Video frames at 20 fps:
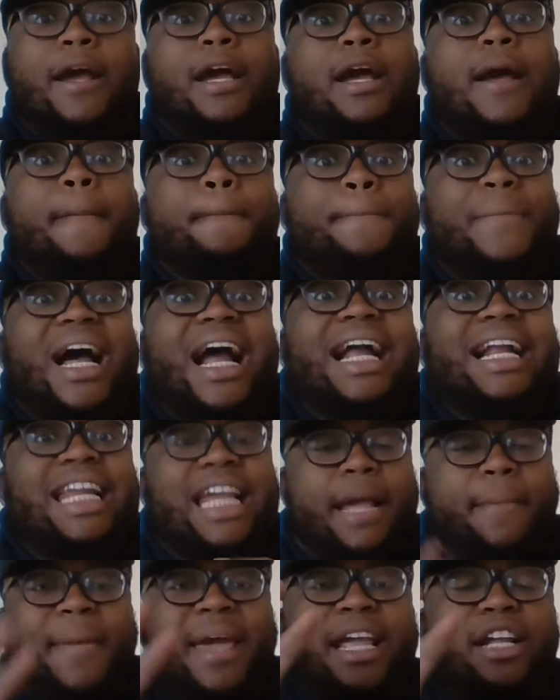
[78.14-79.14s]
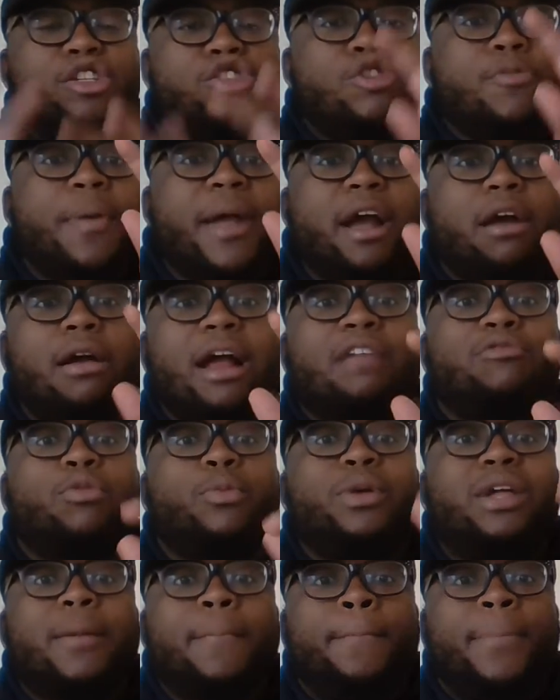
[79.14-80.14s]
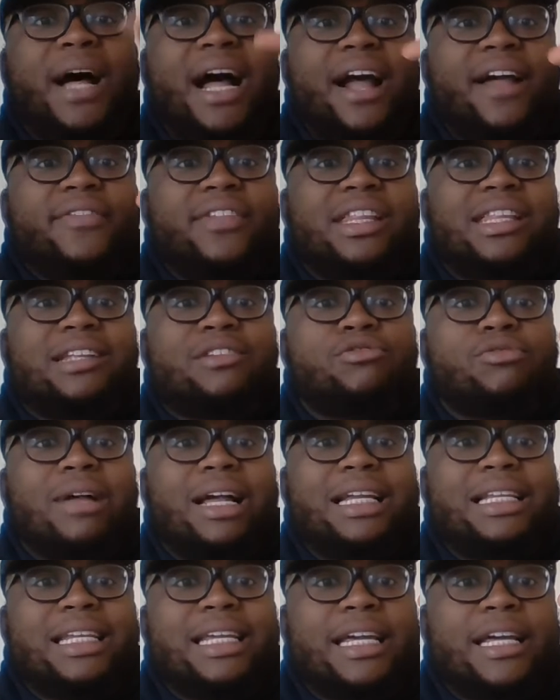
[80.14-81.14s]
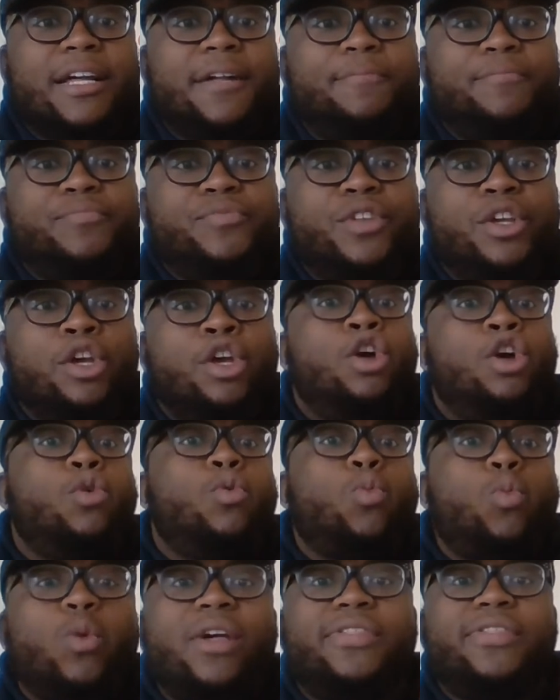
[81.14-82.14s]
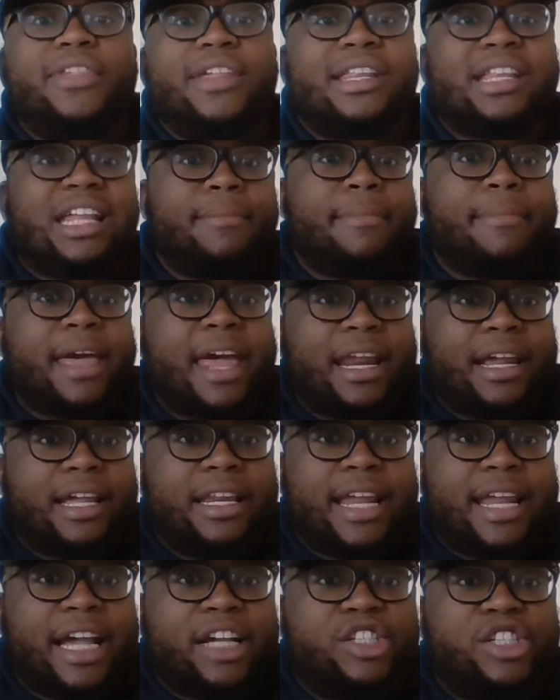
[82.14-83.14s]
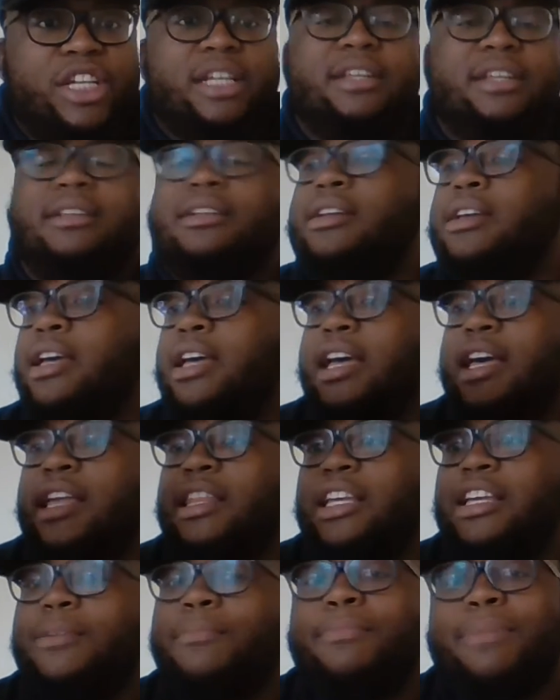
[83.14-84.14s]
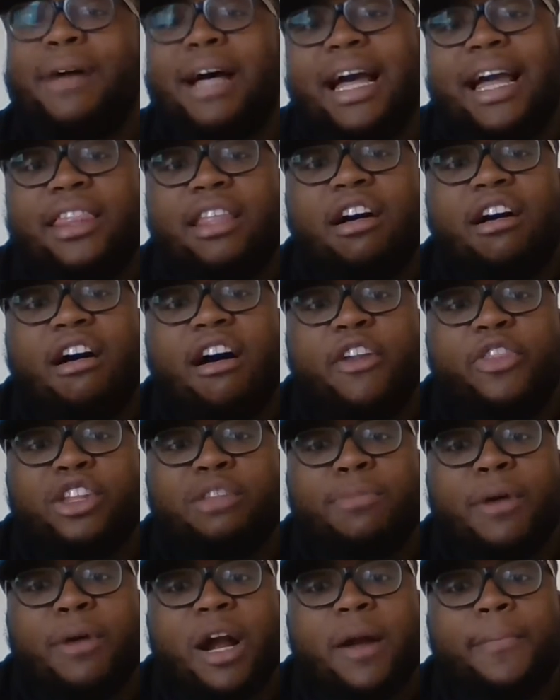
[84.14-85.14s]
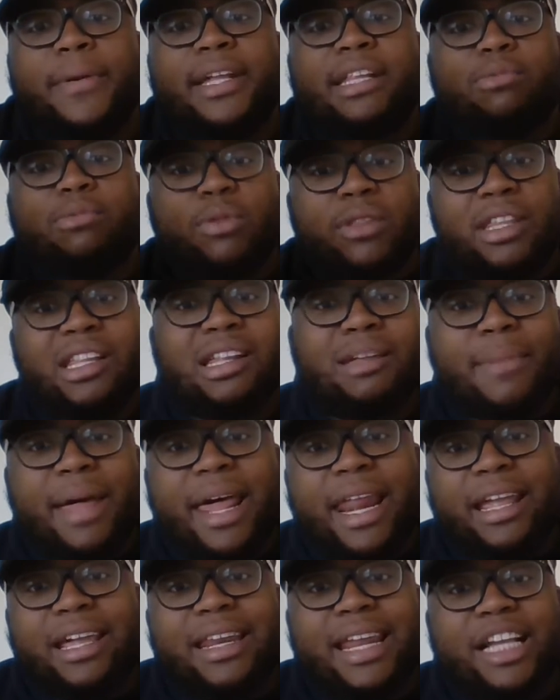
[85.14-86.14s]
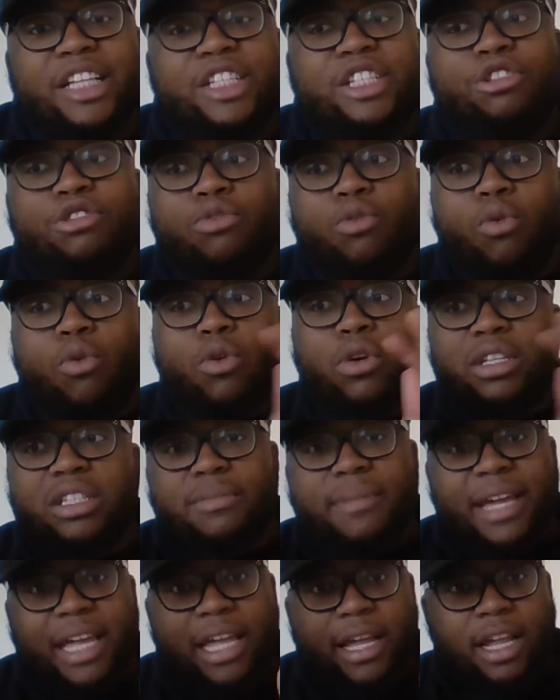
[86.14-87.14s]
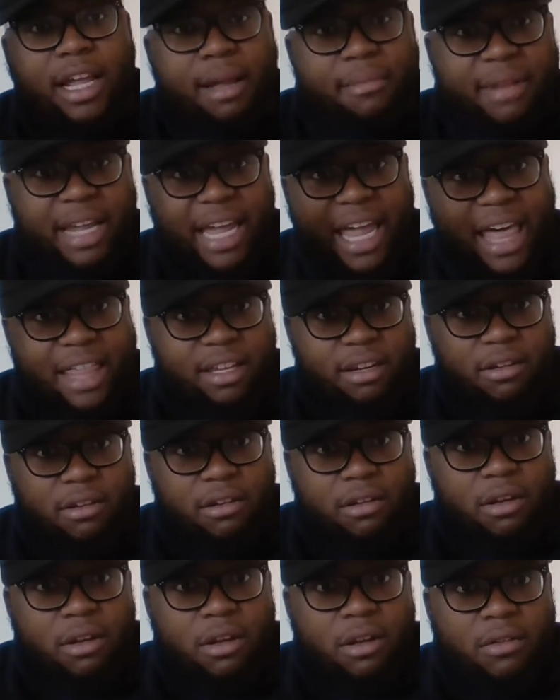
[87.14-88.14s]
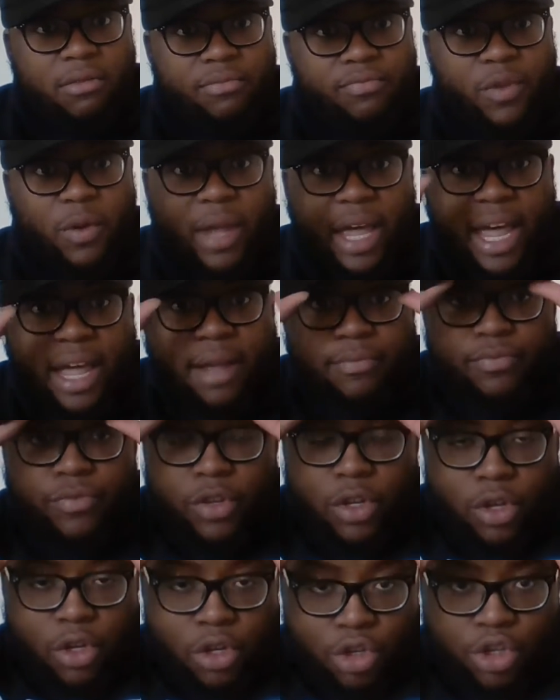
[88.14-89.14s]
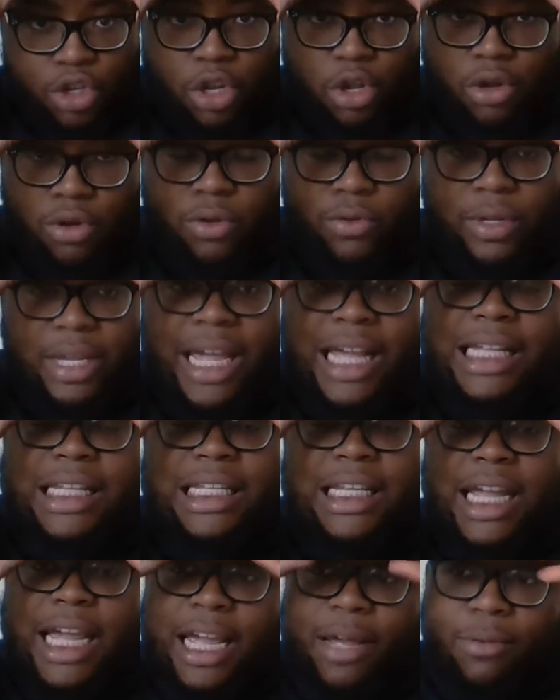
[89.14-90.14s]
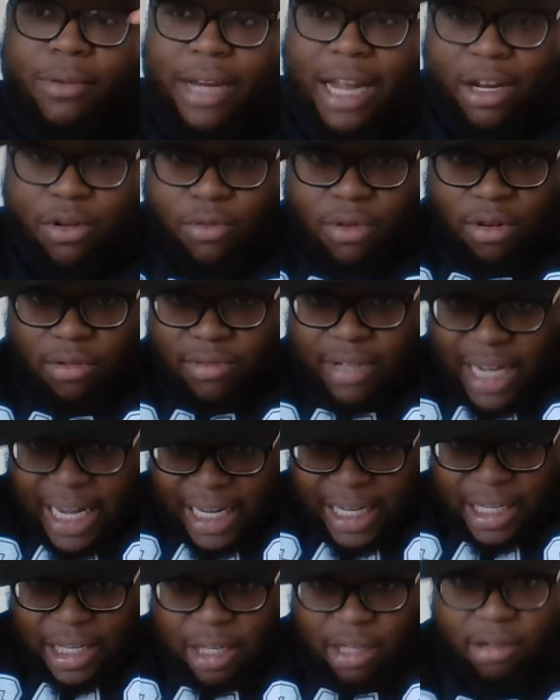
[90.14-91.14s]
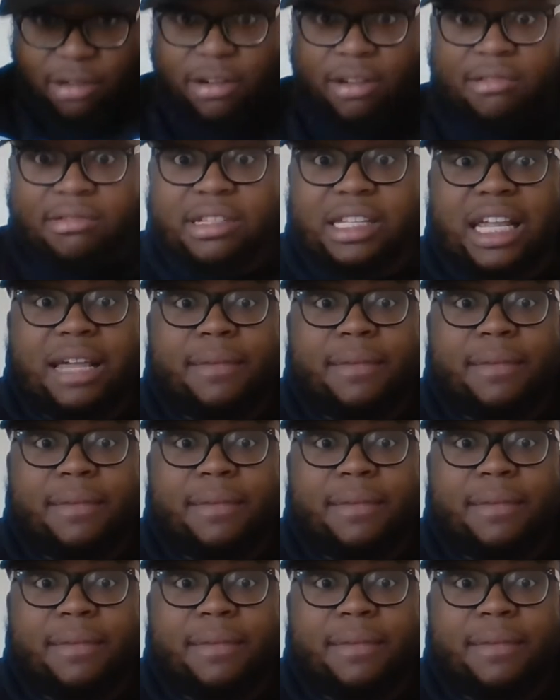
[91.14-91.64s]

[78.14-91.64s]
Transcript: making two paragraphs where we combine the central idea with a schematic connection and then combine the author's purpose with the schematic connection in order to make it come together. Okay? So, yes, today we're not doing no dances or no